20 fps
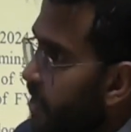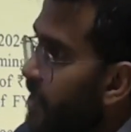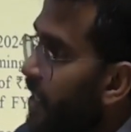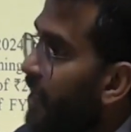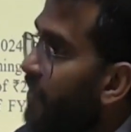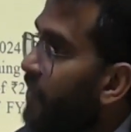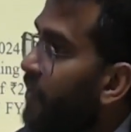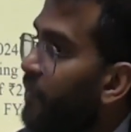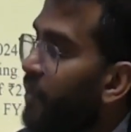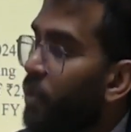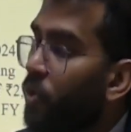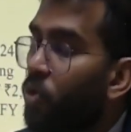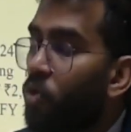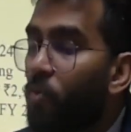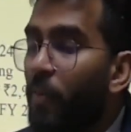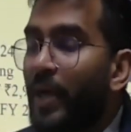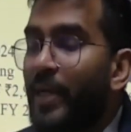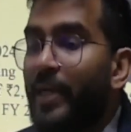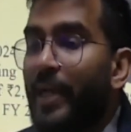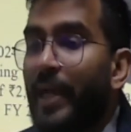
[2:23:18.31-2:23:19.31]
that we will grow
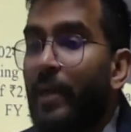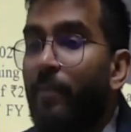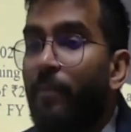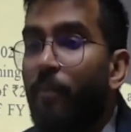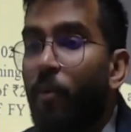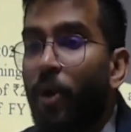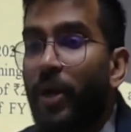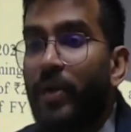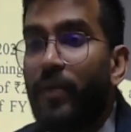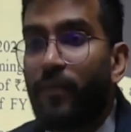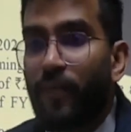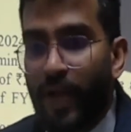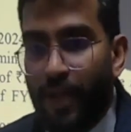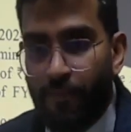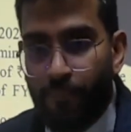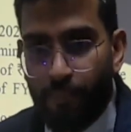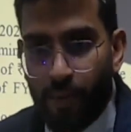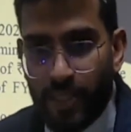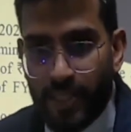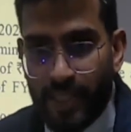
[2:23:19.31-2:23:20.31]
by
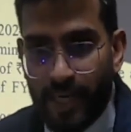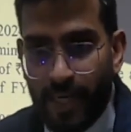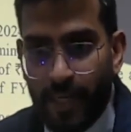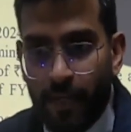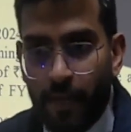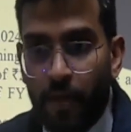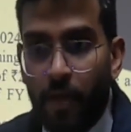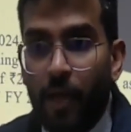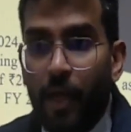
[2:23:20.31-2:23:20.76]
10.5%